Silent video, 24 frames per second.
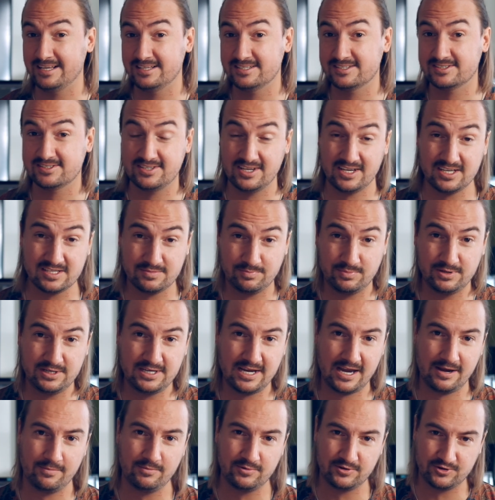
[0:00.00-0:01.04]
6
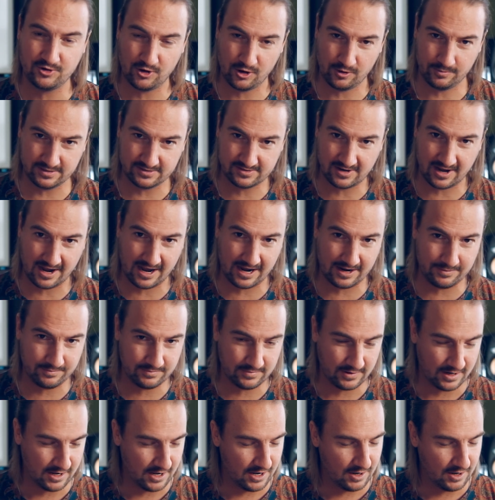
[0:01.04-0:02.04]
p.m. German time.